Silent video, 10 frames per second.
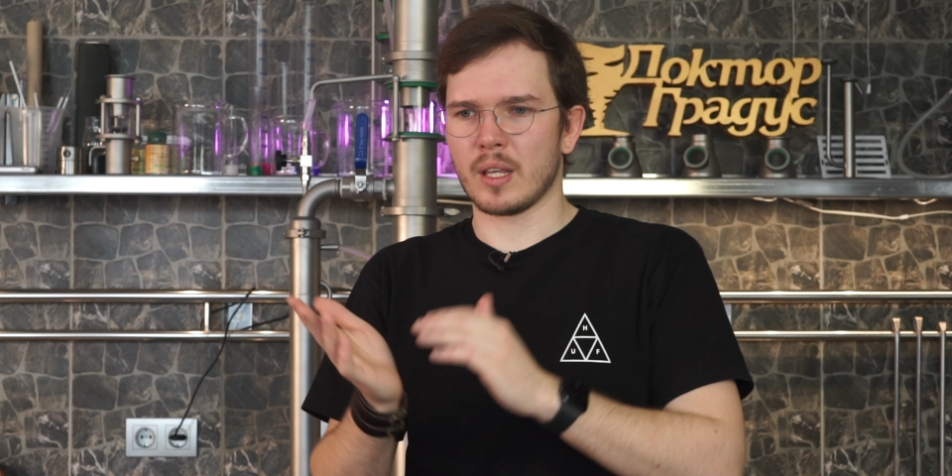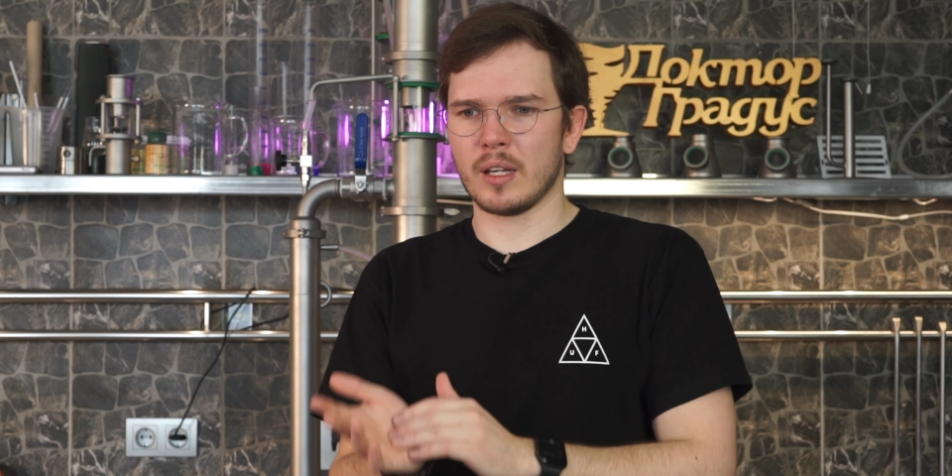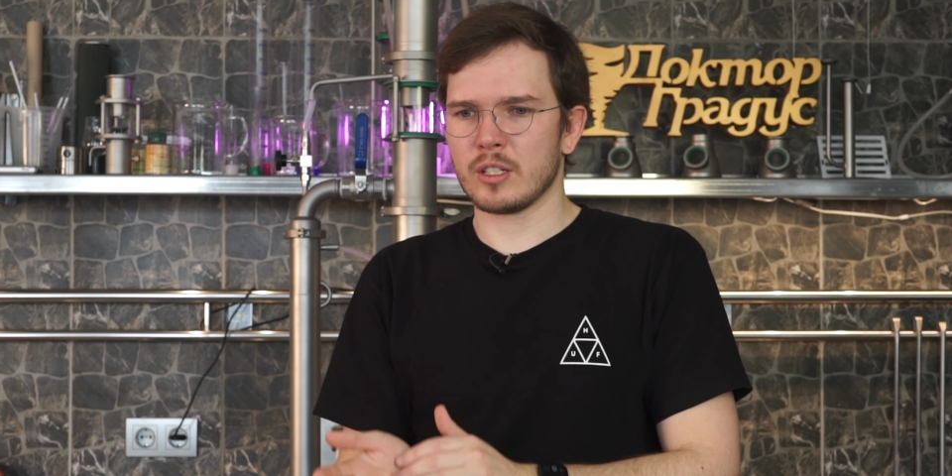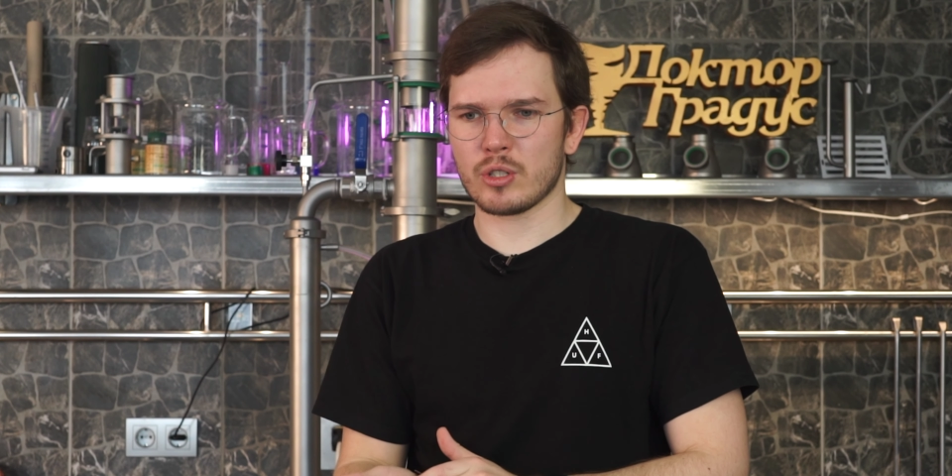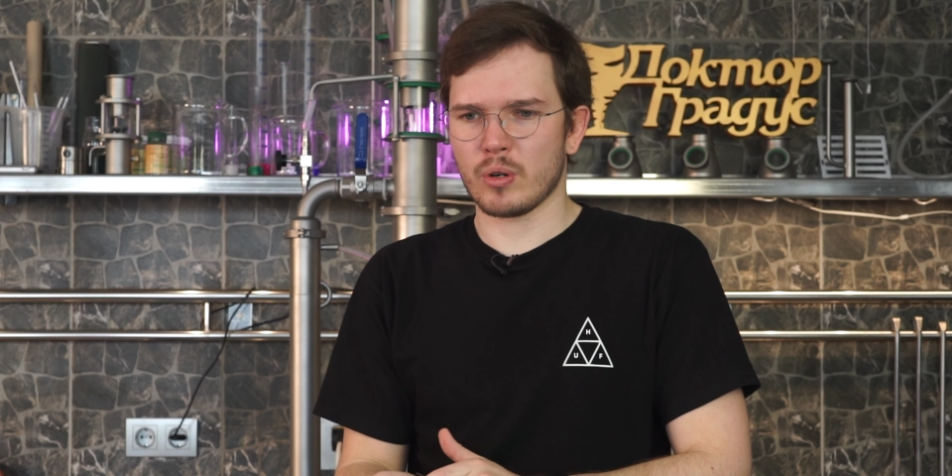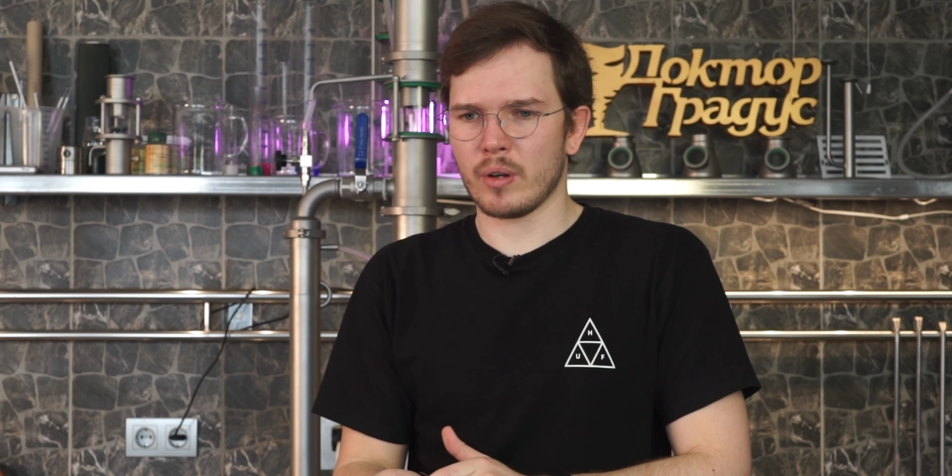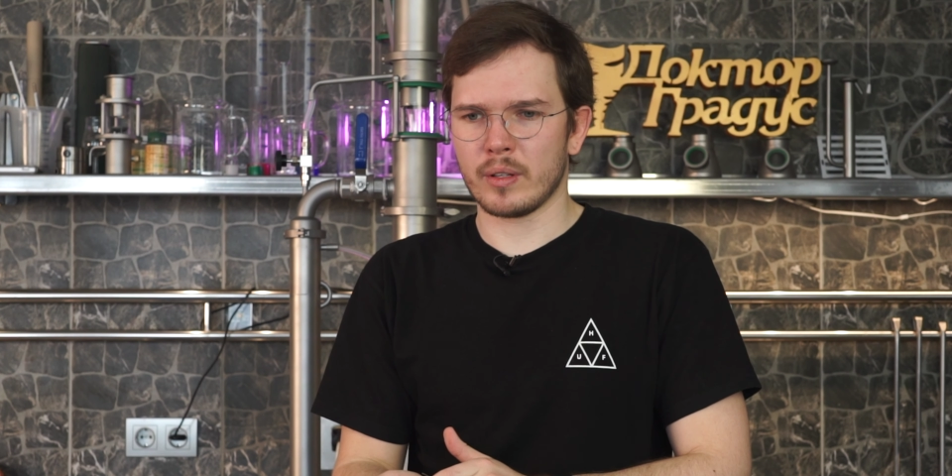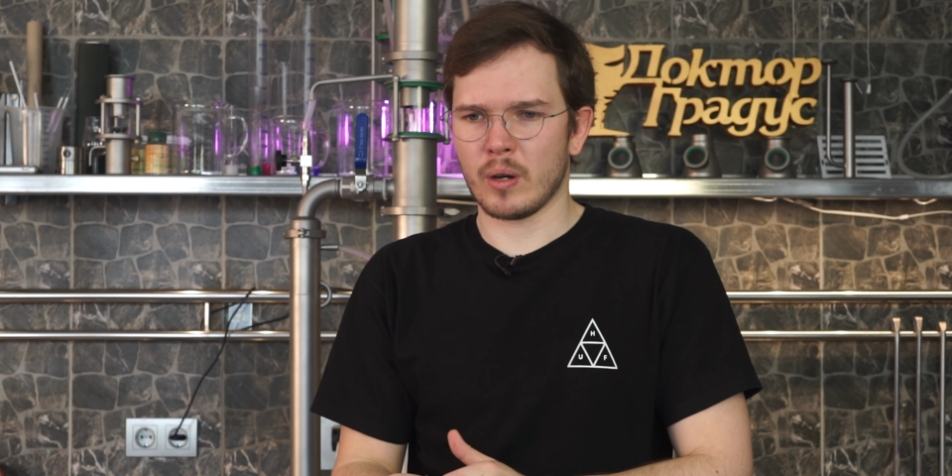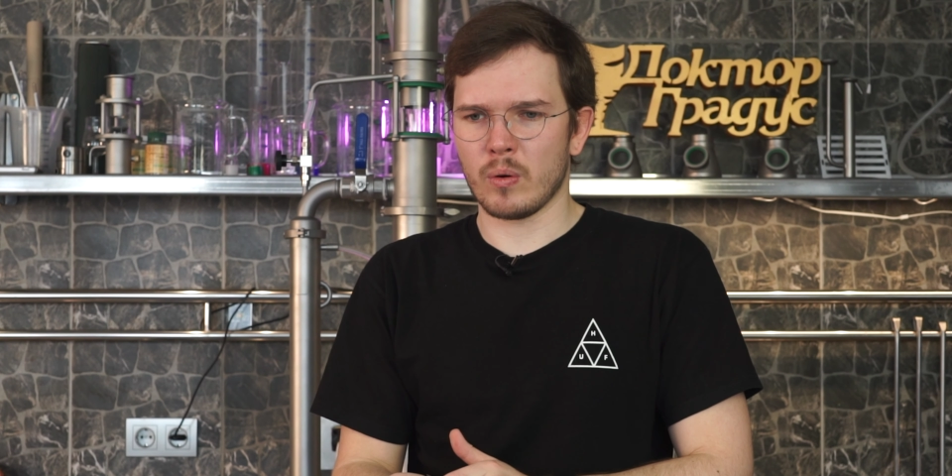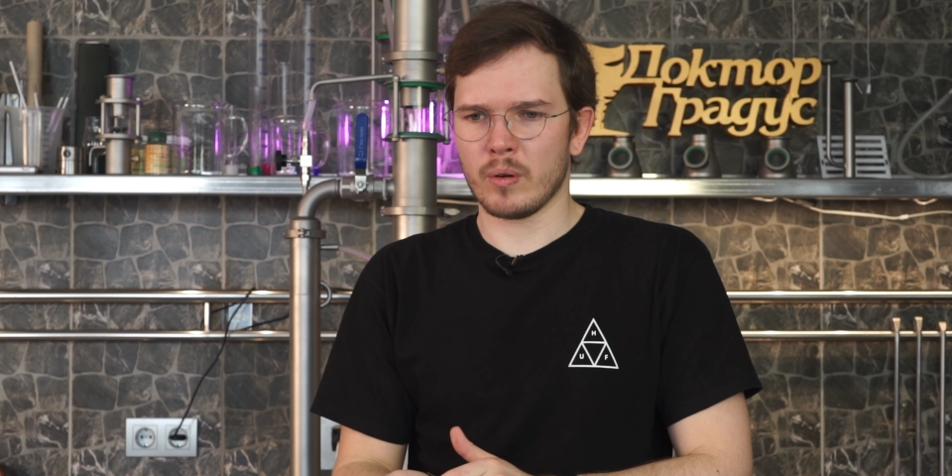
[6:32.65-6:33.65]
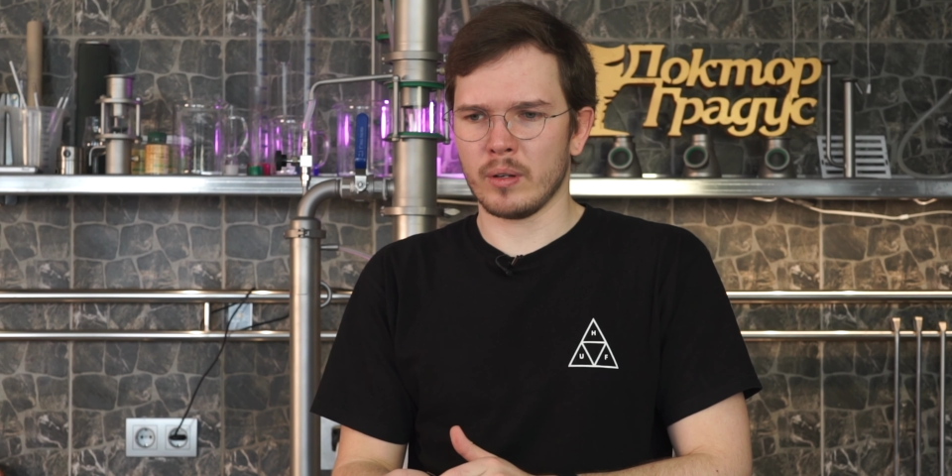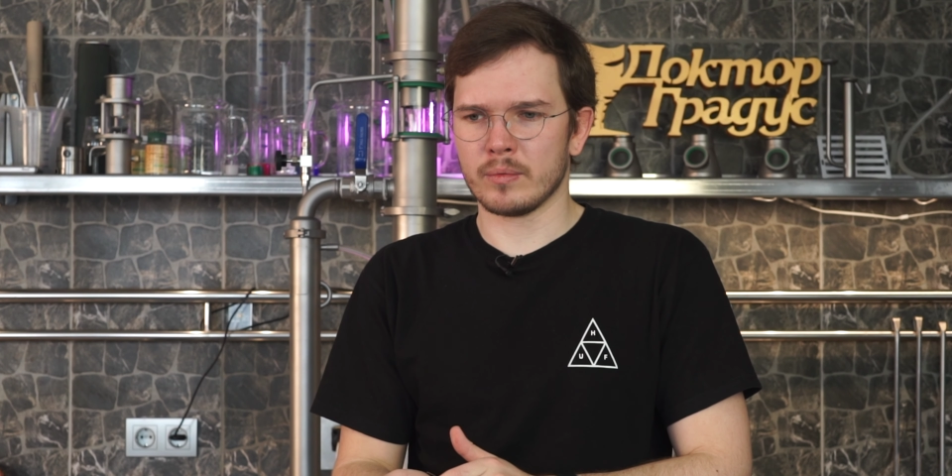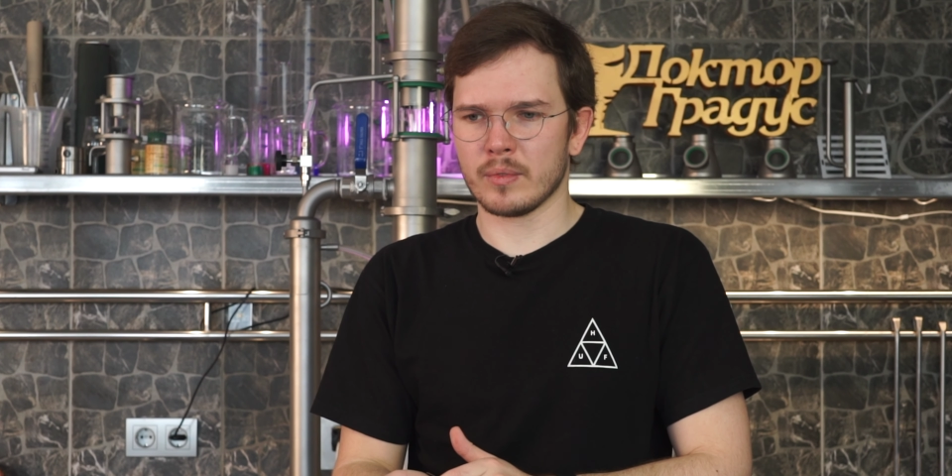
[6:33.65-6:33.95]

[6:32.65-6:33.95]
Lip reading: Android or